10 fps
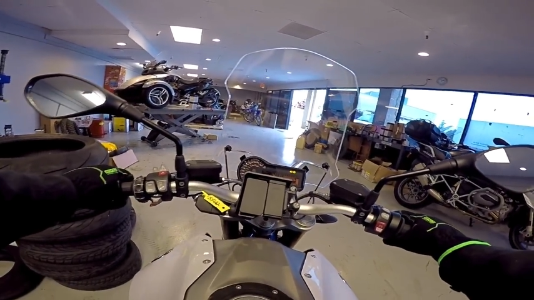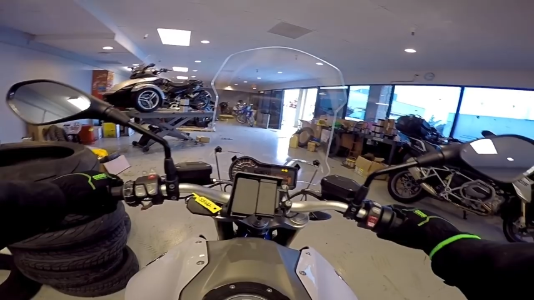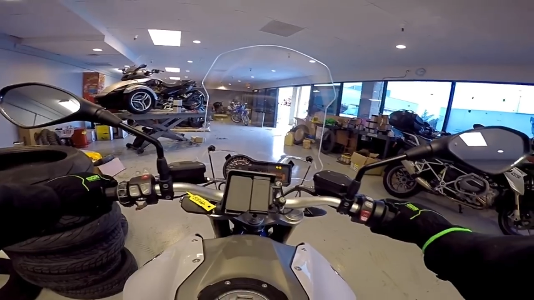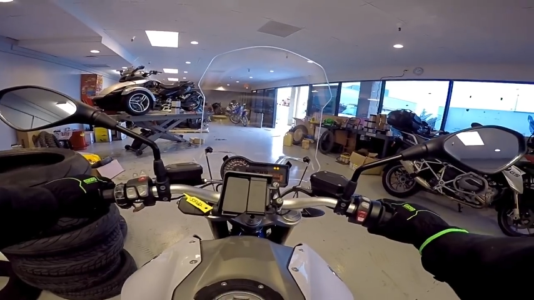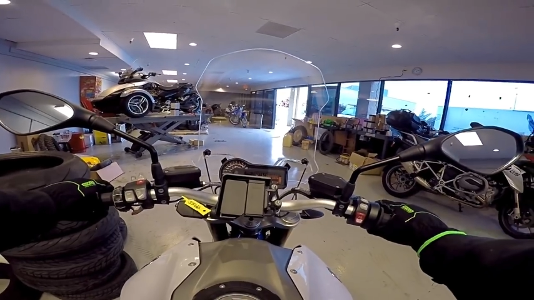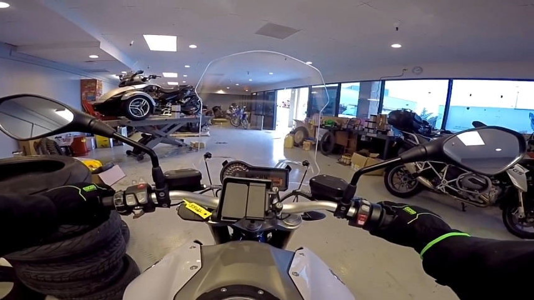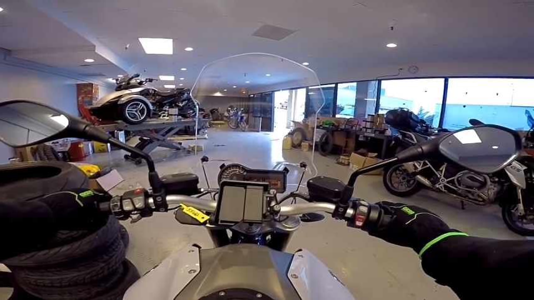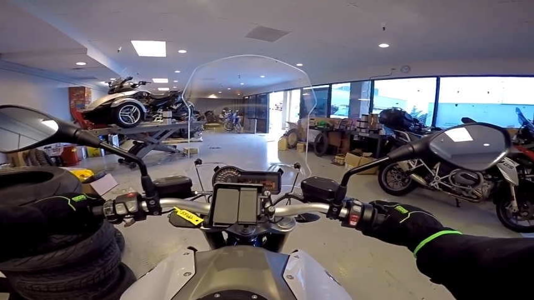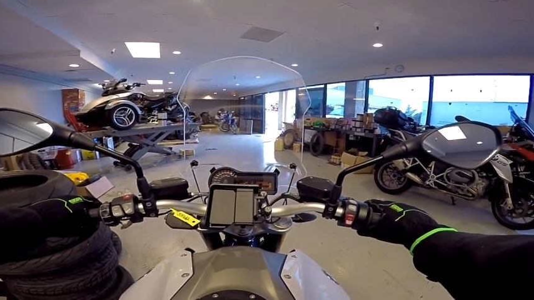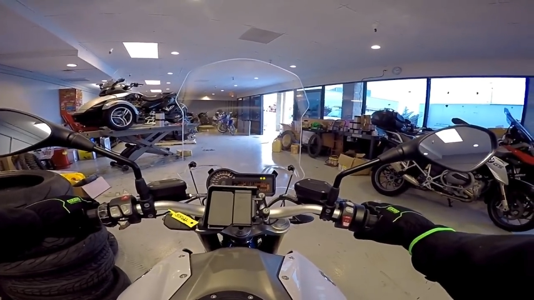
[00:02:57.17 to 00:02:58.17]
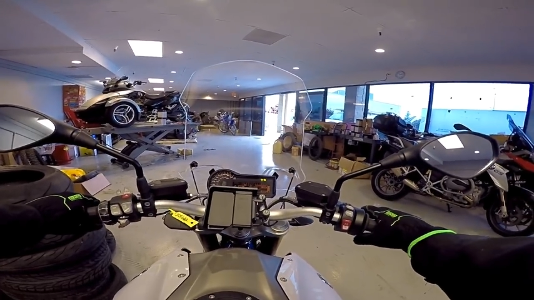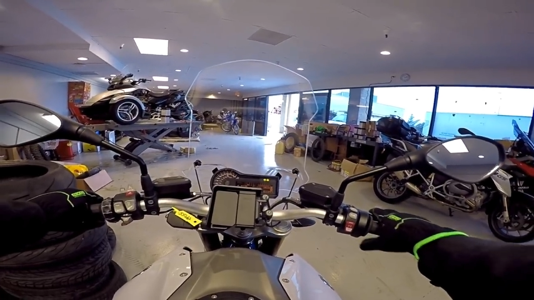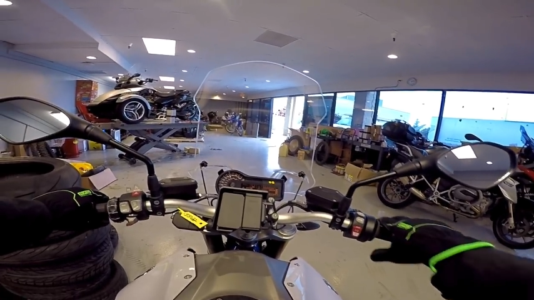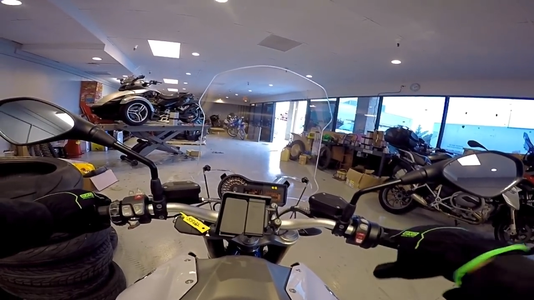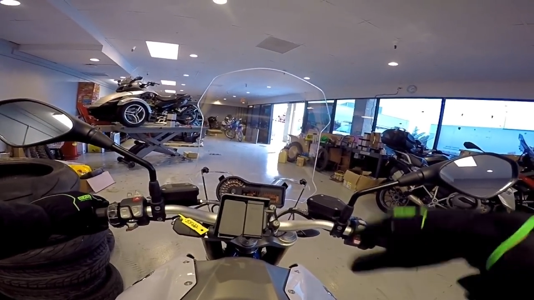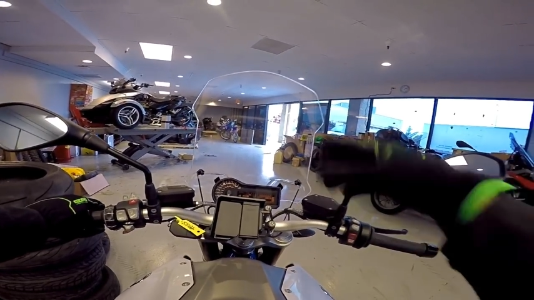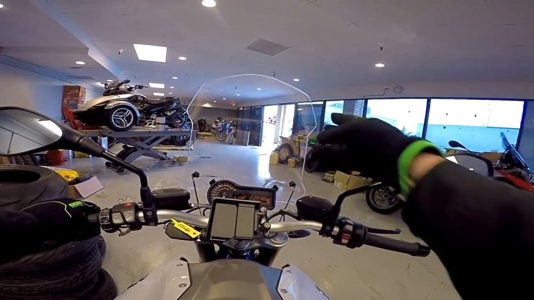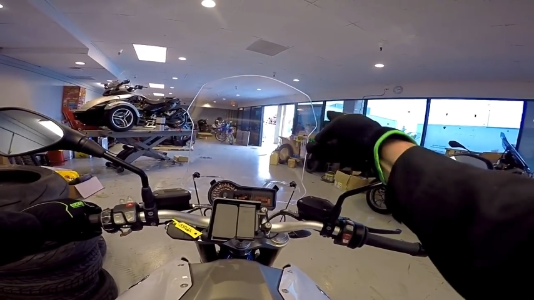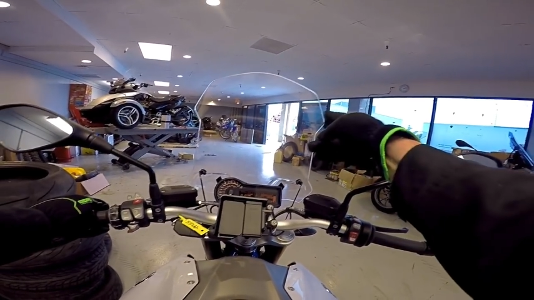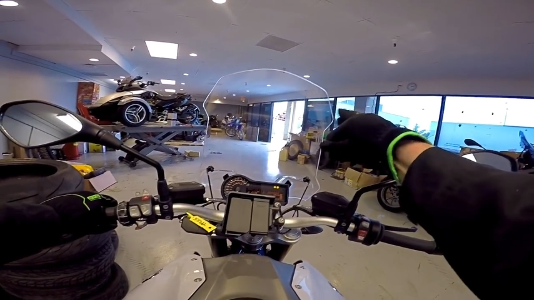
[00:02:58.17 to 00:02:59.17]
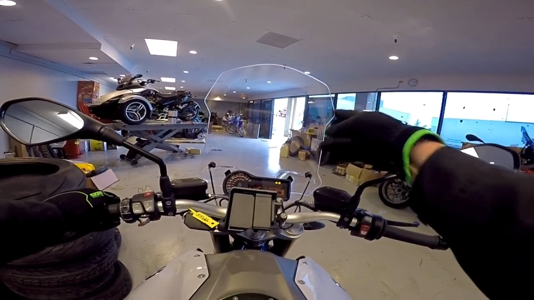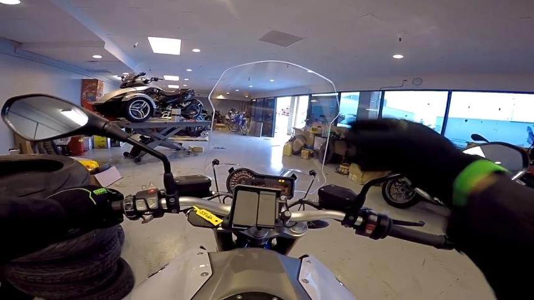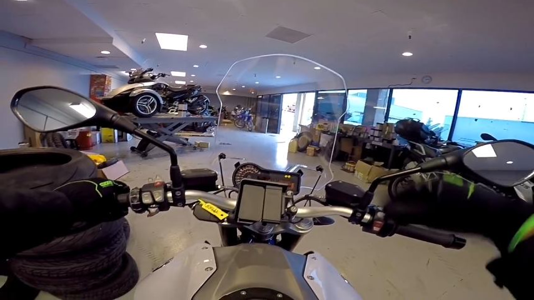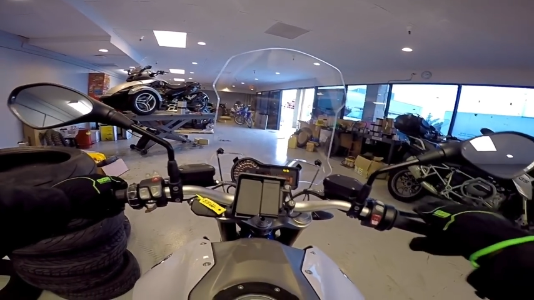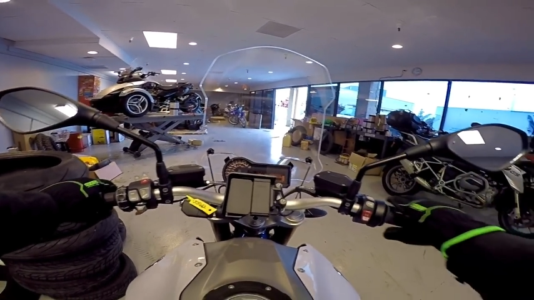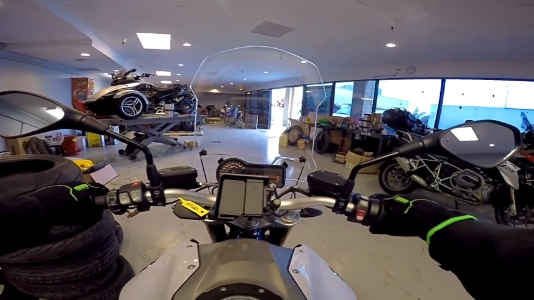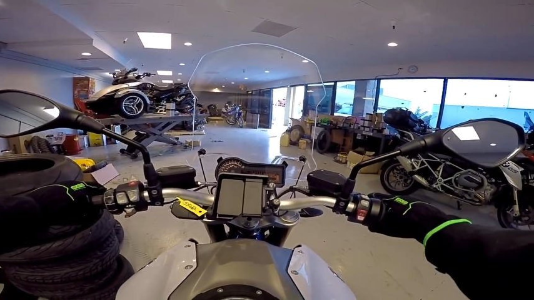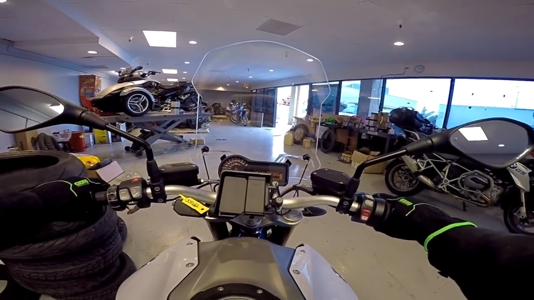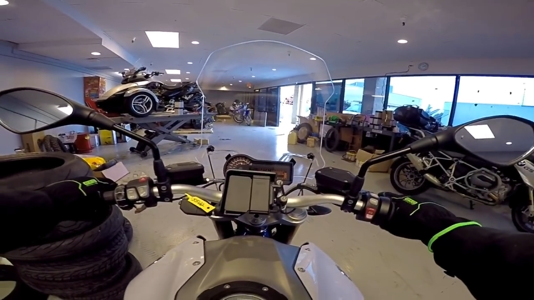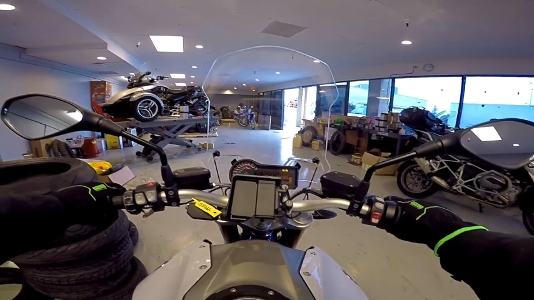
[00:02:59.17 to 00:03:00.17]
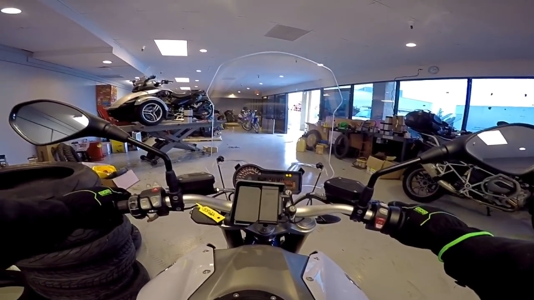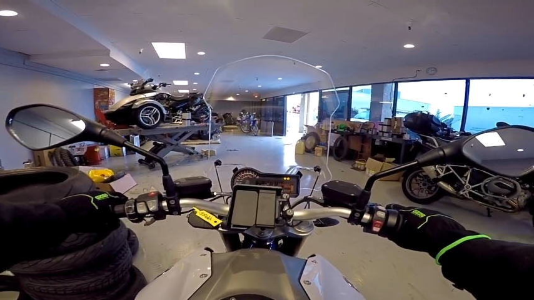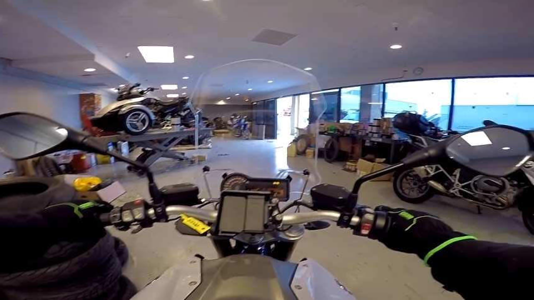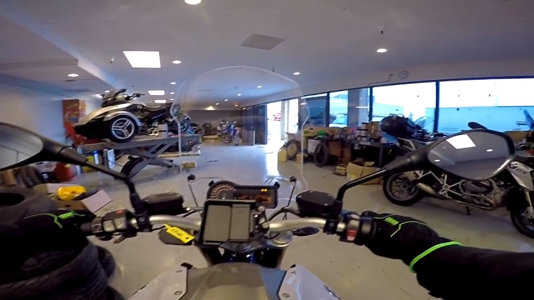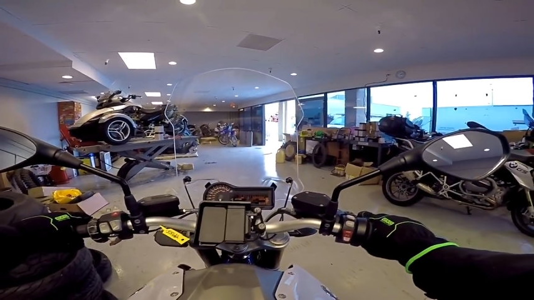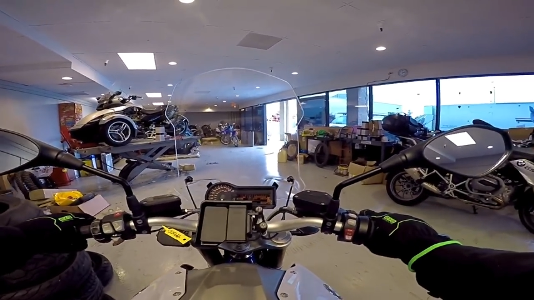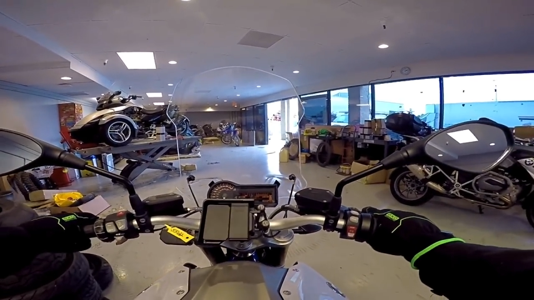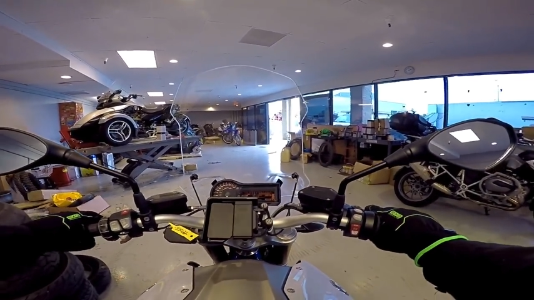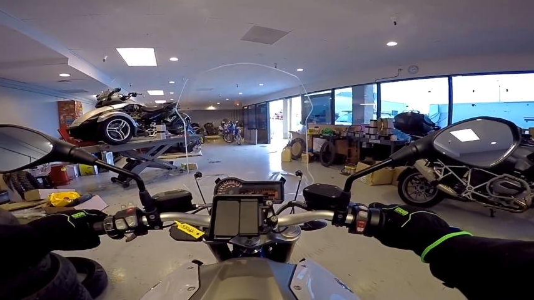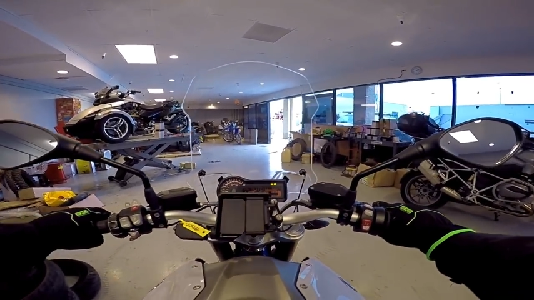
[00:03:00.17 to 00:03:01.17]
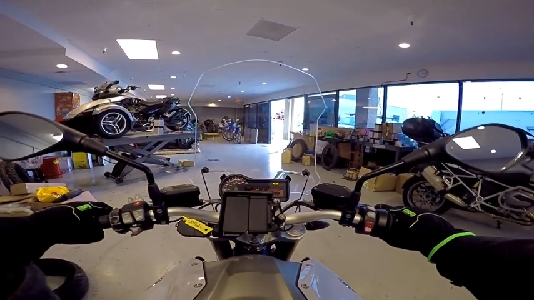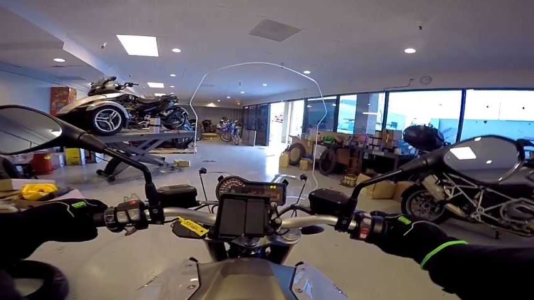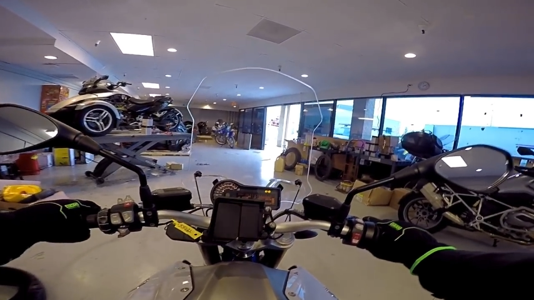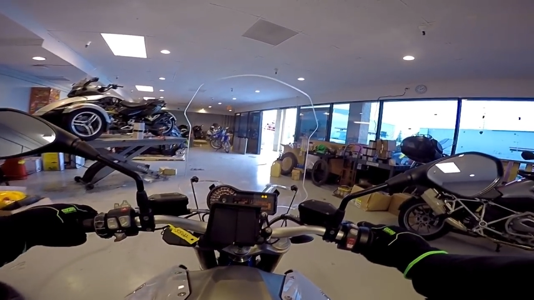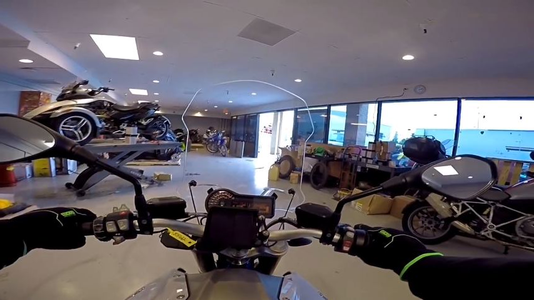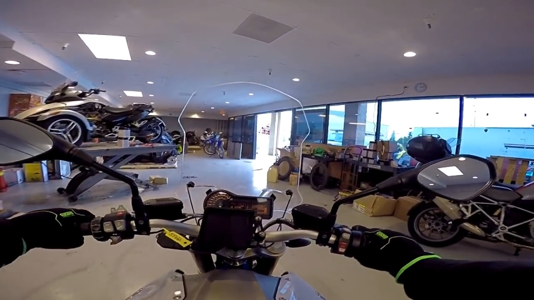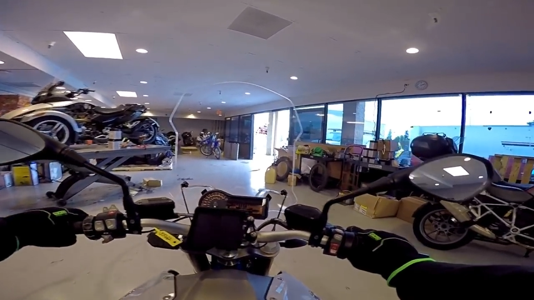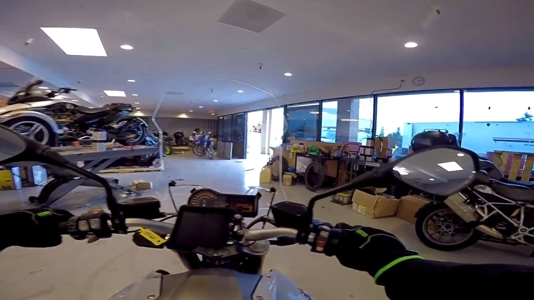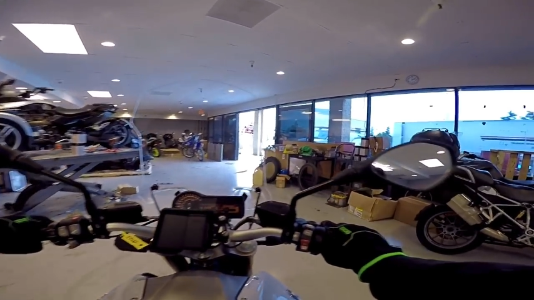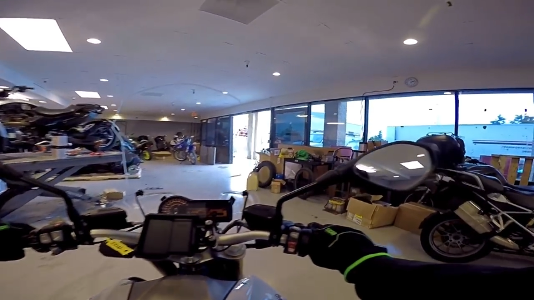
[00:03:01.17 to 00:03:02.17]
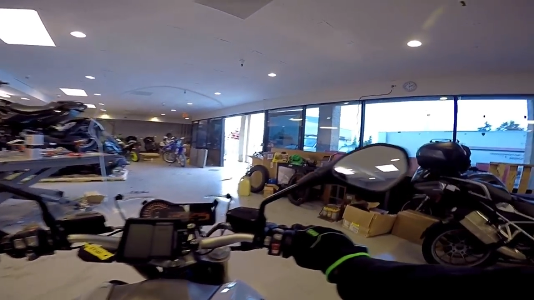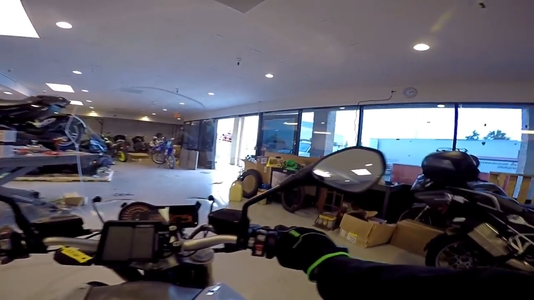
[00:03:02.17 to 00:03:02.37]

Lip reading: (no speaker visible)